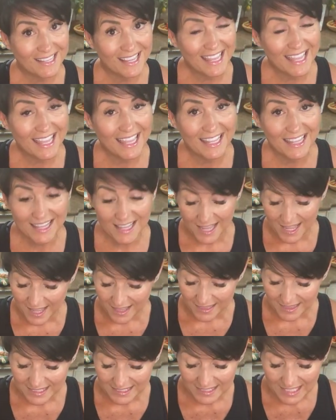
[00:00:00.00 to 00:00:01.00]
again,
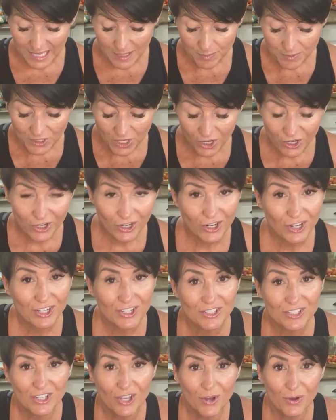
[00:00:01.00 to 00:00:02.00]
this keeps longer,
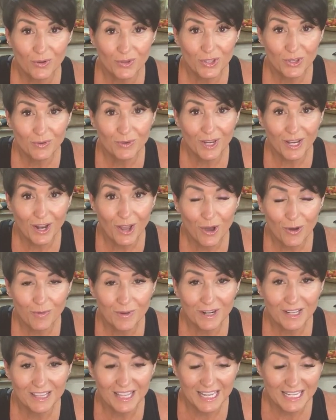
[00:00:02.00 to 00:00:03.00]
so you get home
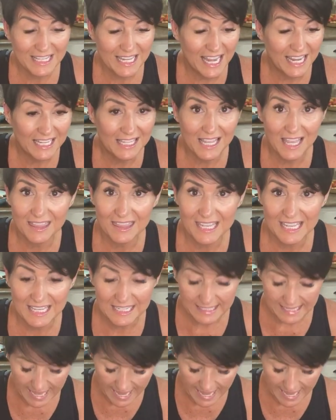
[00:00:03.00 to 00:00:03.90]
on a late night, nothing is